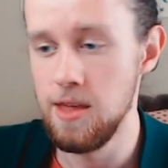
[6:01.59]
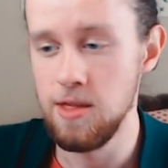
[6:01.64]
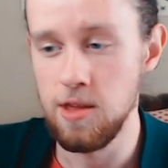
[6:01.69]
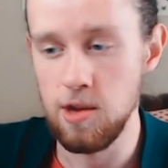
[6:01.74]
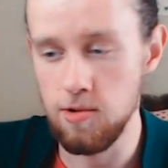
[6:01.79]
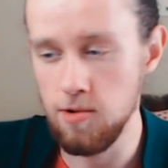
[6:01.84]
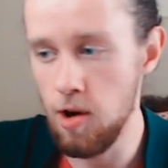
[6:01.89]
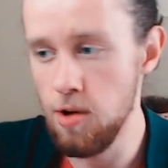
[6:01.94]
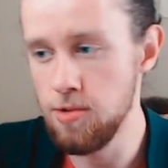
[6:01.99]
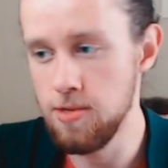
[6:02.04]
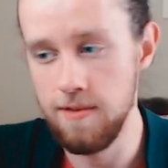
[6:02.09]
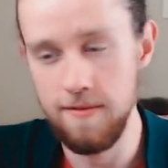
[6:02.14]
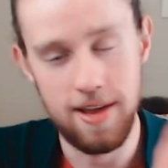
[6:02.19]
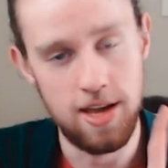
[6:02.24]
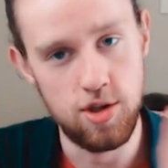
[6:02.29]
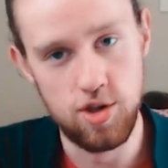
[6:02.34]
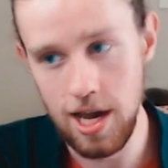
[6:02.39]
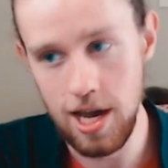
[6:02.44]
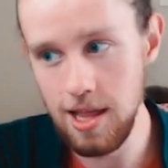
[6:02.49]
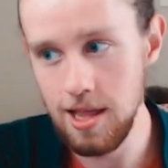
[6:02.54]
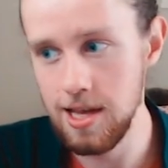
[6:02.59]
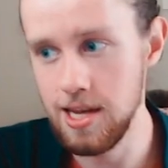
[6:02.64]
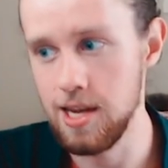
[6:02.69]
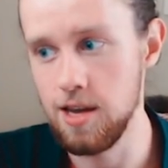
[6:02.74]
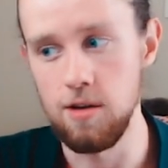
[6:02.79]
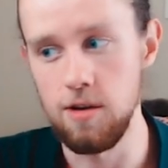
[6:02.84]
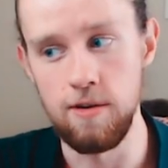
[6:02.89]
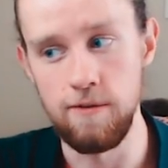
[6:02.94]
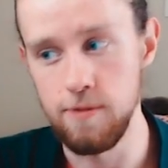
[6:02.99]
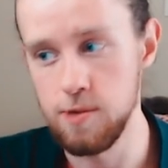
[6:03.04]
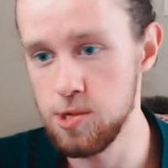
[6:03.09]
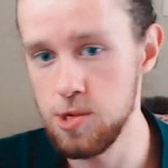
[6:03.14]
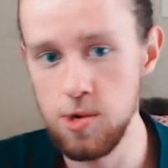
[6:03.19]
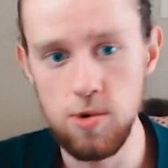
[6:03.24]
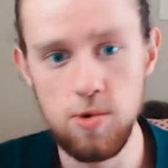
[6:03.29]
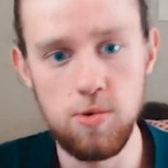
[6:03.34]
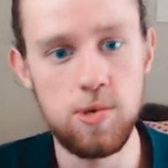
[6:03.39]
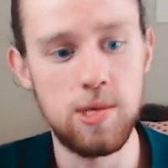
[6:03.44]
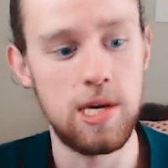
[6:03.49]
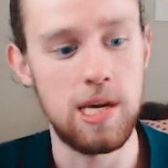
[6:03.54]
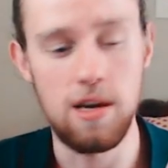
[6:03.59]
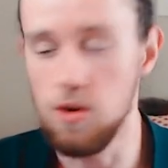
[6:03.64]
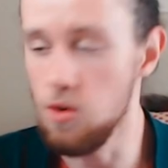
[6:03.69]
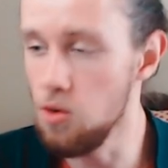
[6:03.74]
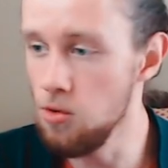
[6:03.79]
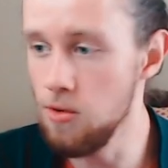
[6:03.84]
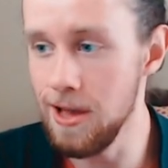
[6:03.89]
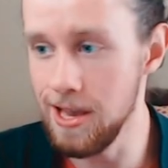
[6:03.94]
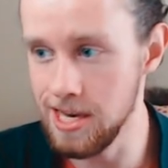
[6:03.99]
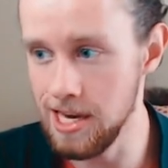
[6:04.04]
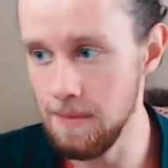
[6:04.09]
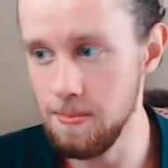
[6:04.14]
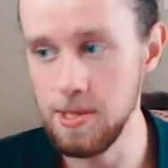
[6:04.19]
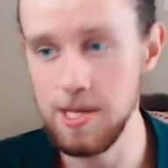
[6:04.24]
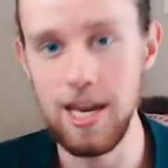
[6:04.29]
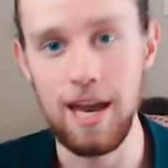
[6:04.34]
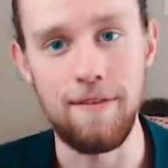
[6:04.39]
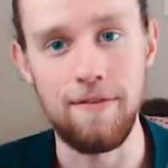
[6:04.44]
The growth of Angelica, of Susie, all that type of stuff,